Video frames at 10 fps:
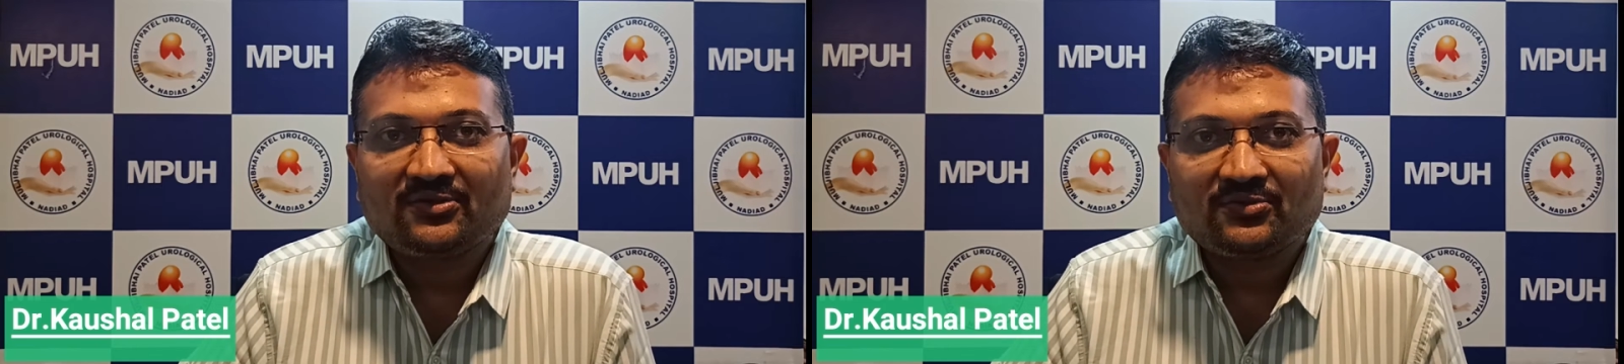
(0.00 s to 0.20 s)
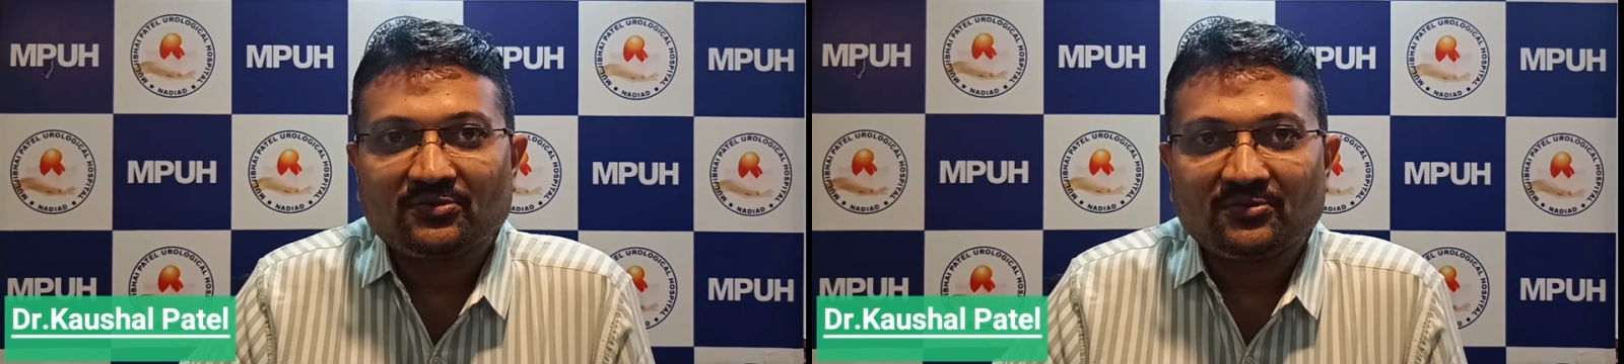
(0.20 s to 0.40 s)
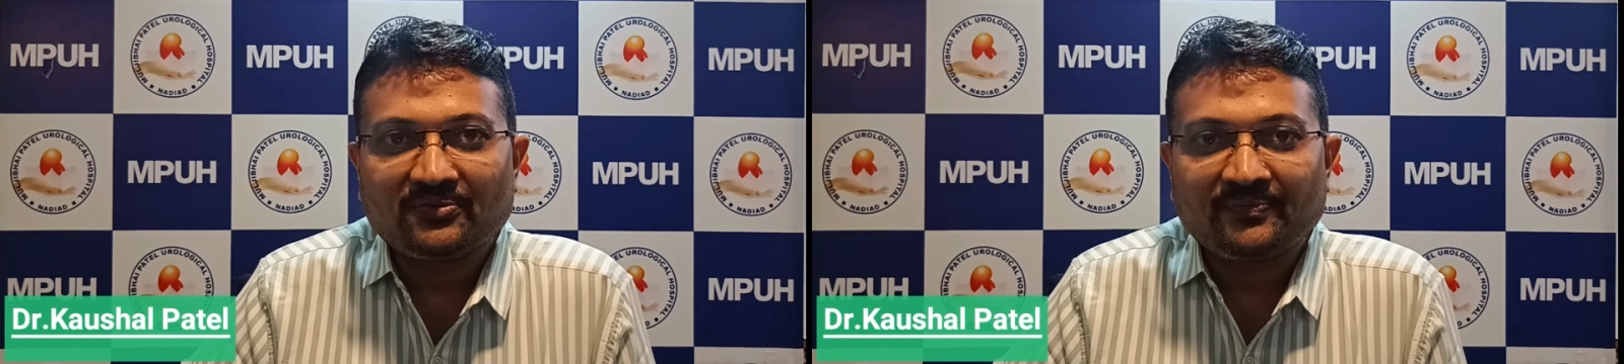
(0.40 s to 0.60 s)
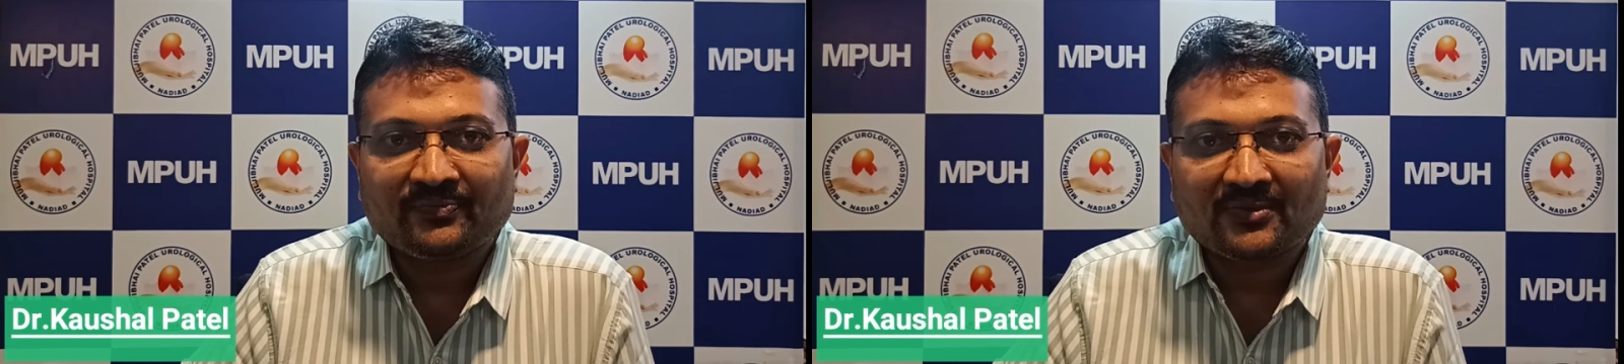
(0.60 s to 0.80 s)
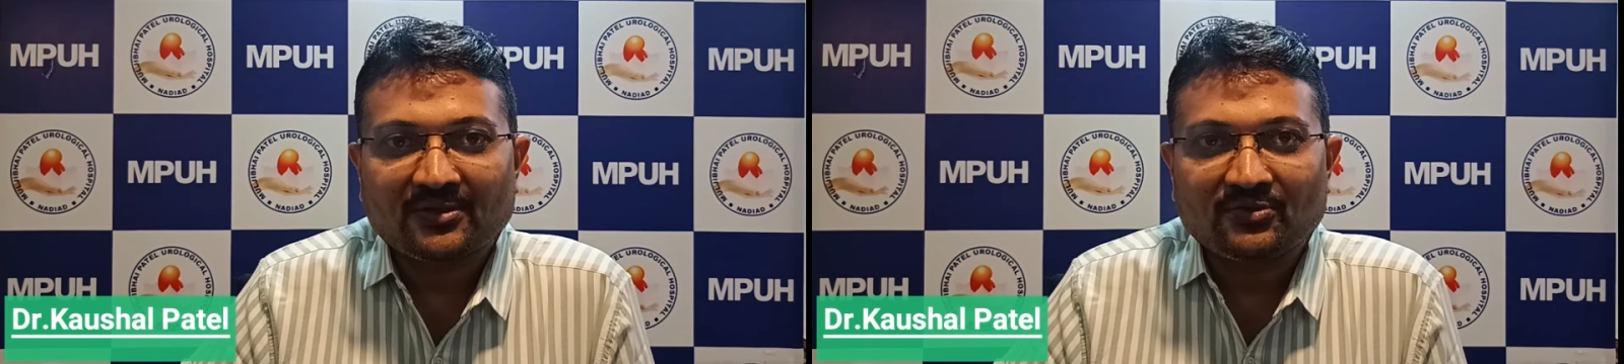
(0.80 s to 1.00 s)
to
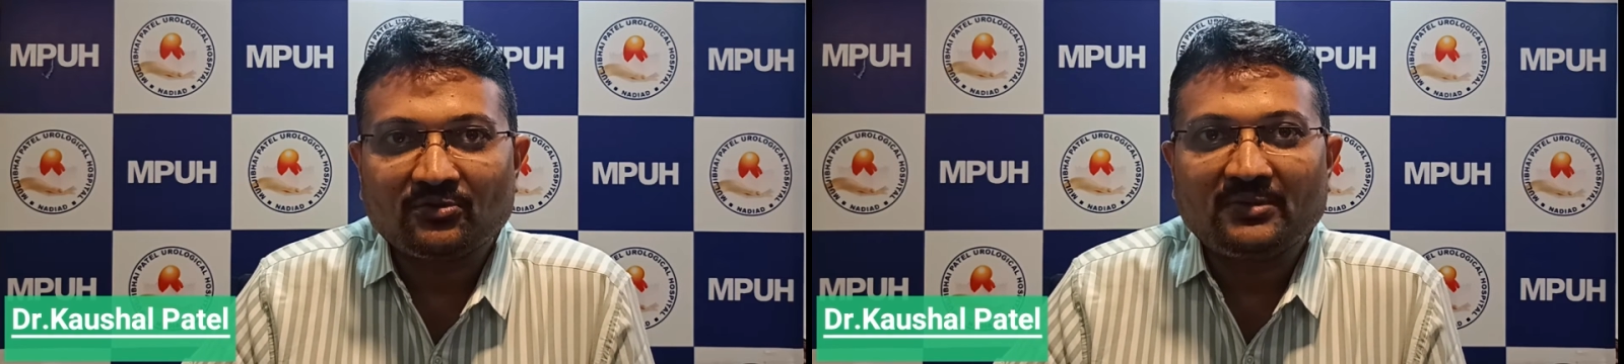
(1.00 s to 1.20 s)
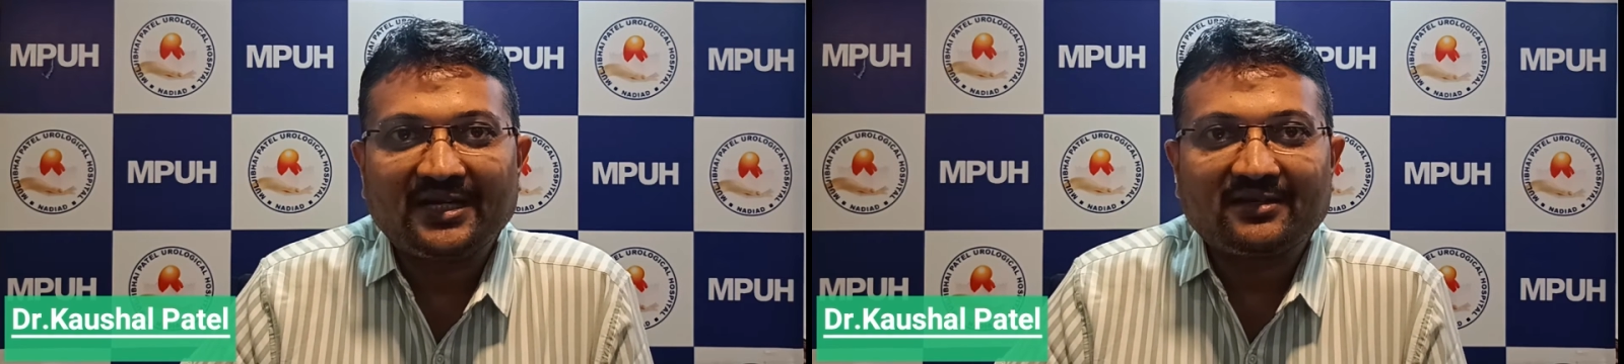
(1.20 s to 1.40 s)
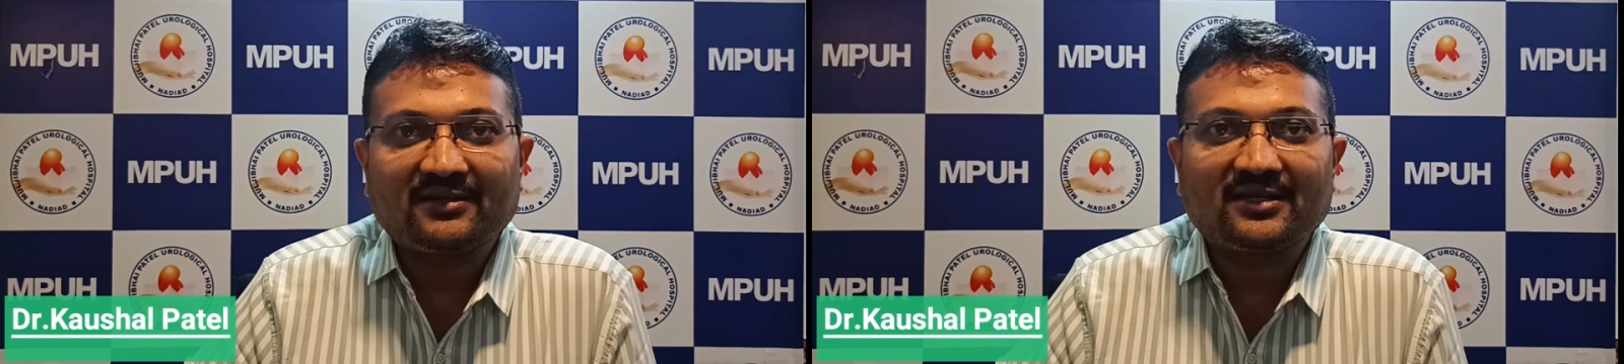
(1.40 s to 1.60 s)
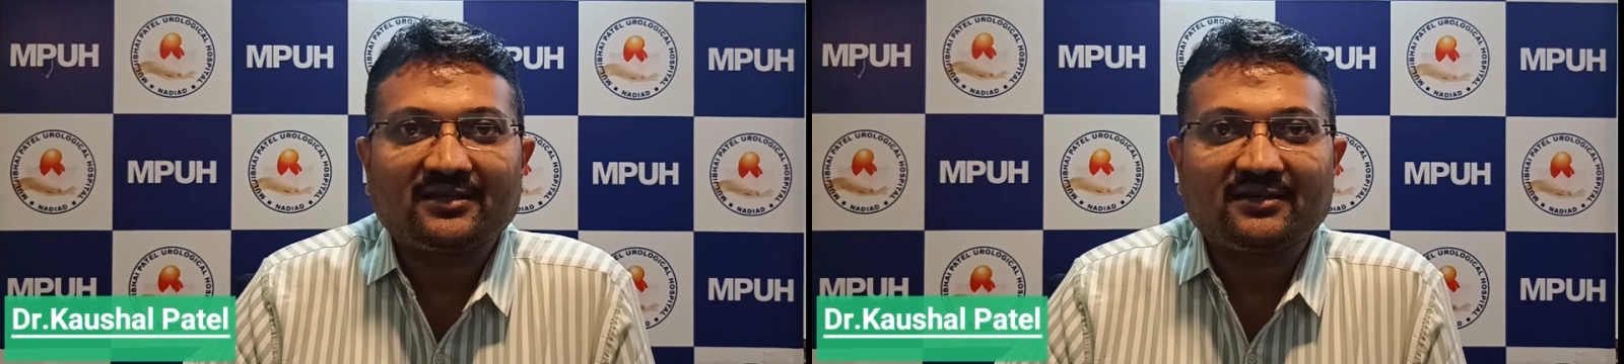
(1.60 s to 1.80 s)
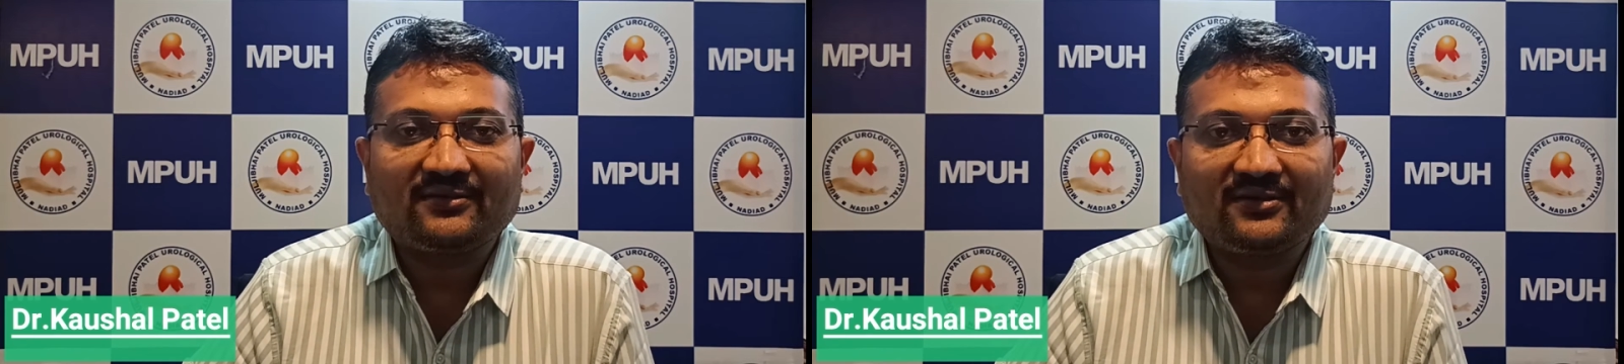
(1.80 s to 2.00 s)
do better
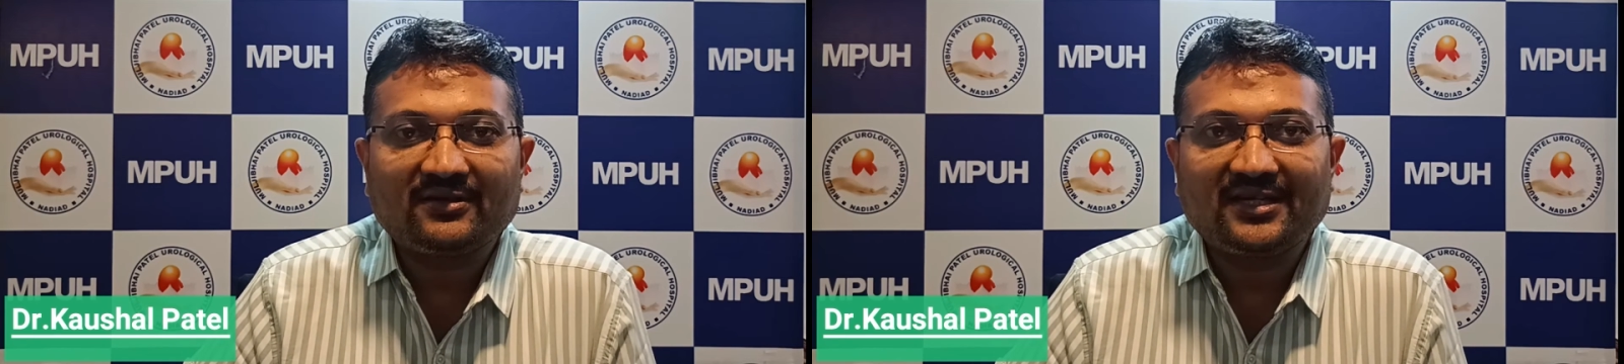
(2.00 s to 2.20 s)
in our